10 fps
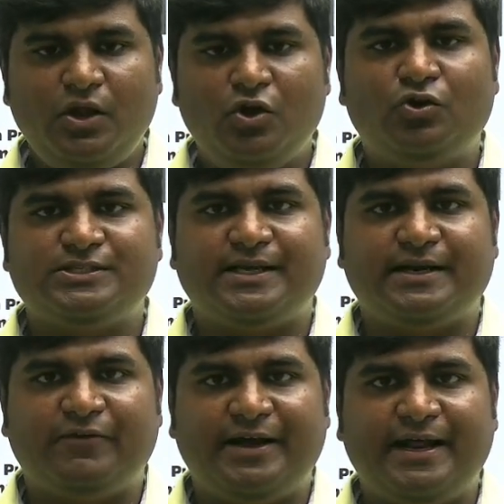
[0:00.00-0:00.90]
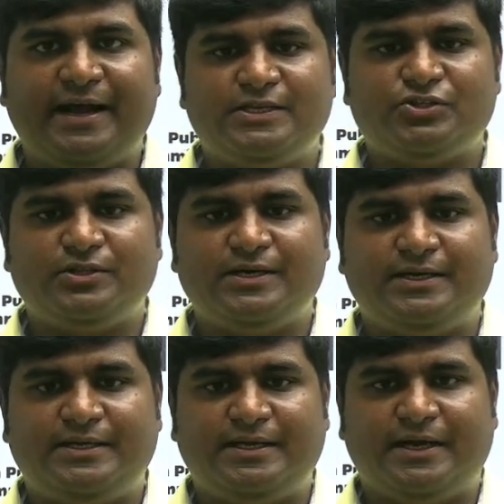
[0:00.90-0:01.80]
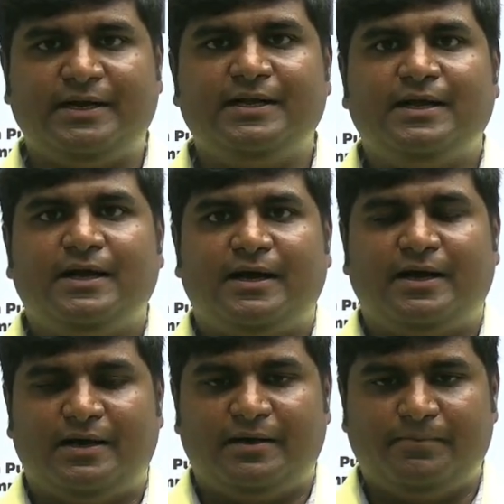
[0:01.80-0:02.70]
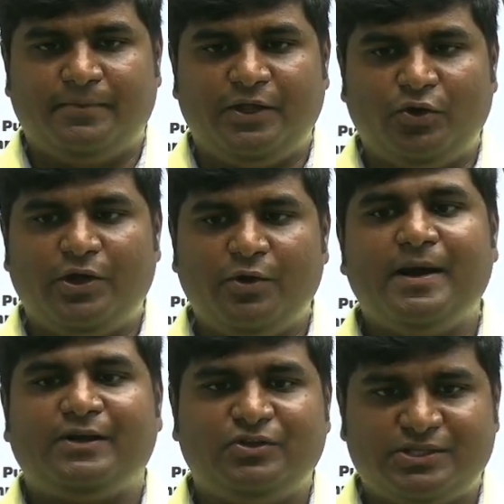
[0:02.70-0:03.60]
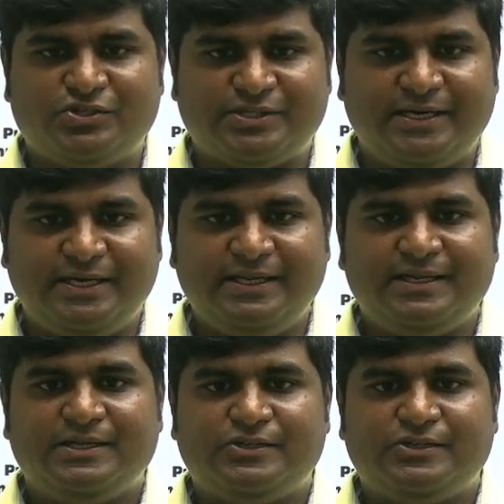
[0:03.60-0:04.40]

very high. Make sure that you give back to the society